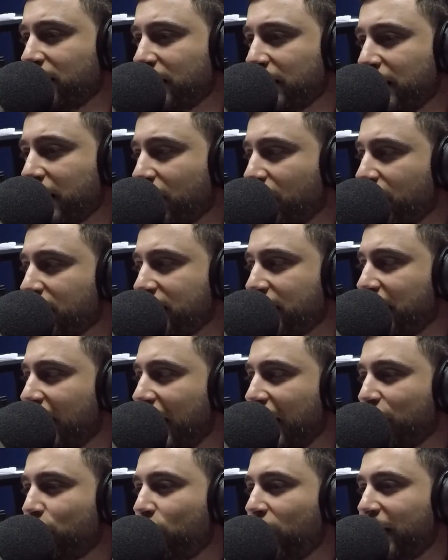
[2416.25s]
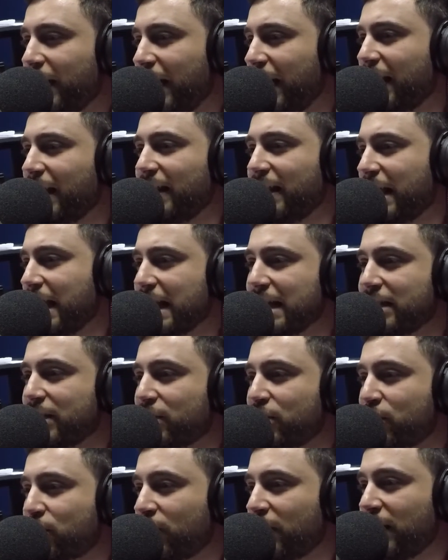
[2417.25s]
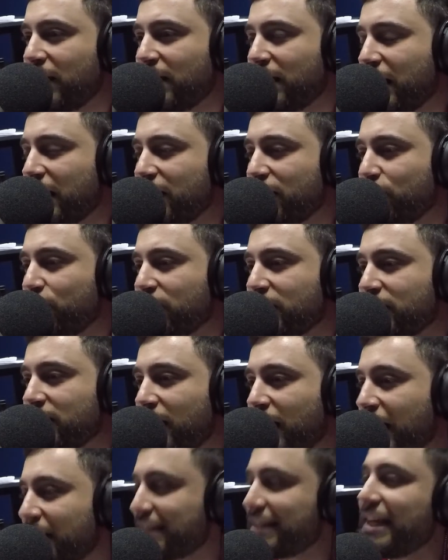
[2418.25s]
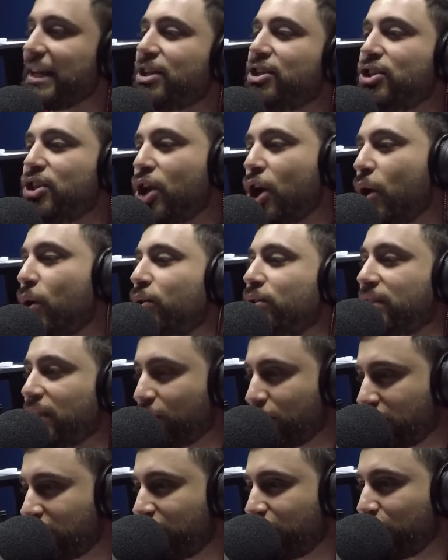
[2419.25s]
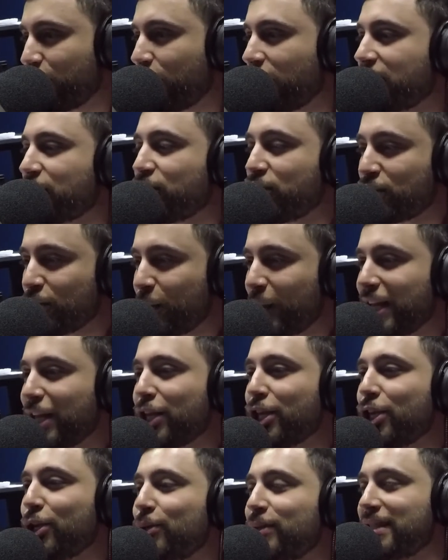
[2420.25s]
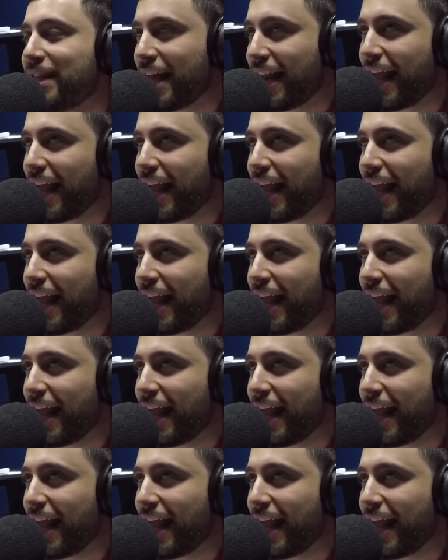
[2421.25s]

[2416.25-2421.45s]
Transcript: But there isn't anyone in the industry that you would... I said no to Christopher Nolan because she's already used that